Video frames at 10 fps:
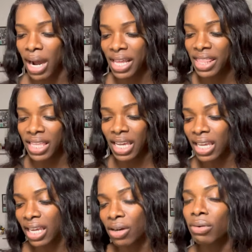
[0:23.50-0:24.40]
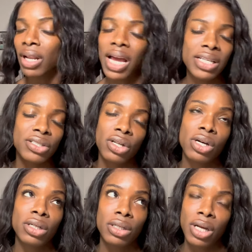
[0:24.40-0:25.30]
I think it'll last
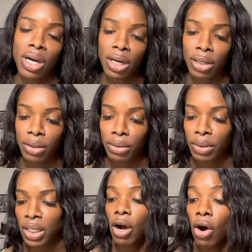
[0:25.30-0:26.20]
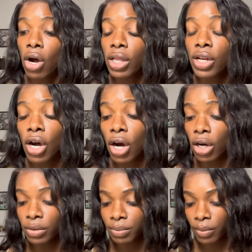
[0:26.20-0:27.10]
long? No. All in
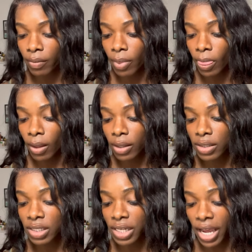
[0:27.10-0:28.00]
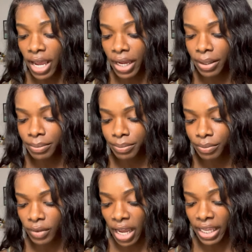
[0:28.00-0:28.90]
all, today,
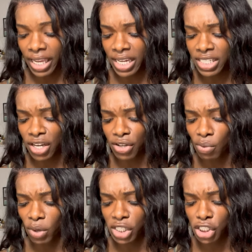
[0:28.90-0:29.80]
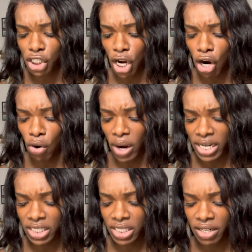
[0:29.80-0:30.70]
I can't tell you what show I
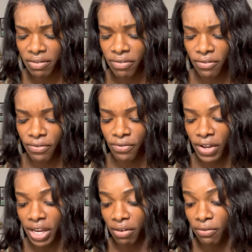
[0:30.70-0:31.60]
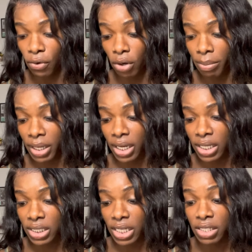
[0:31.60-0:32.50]
just did a fitting for
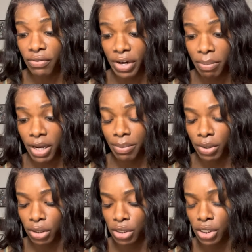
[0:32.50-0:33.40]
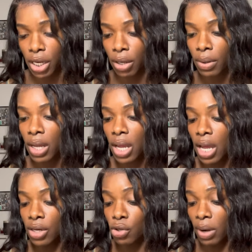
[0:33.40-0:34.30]
because it's a very popular show.
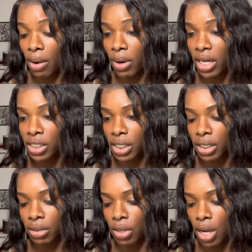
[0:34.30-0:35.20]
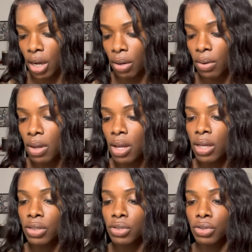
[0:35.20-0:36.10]
Do I watch it? No
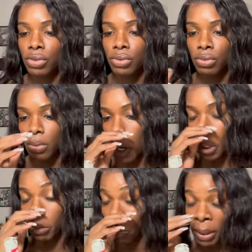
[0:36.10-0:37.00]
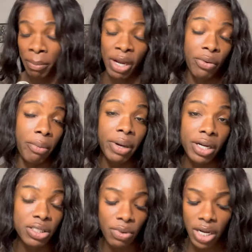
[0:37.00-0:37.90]
do other people like my
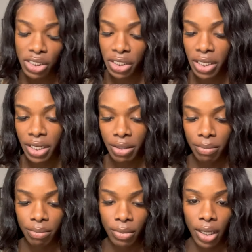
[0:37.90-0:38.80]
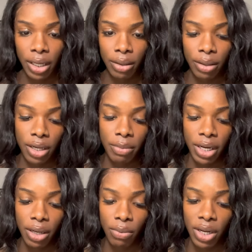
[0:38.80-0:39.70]
grandparents watch it and like
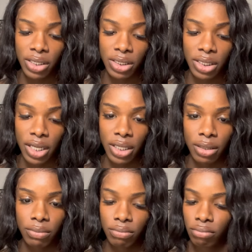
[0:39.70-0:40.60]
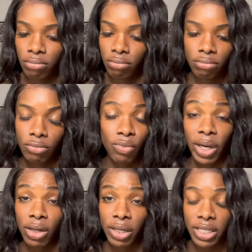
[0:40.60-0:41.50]
anybody that watches like
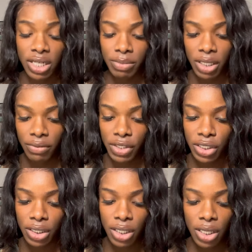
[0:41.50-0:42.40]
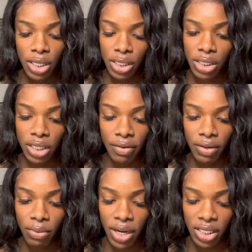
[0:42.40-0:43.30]
regular nighttime television you
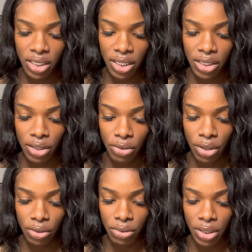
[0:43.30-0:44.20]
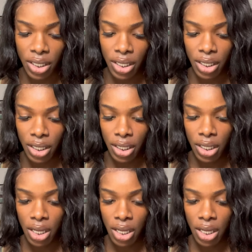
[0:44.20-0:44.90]
definitely watch this and you know who's in it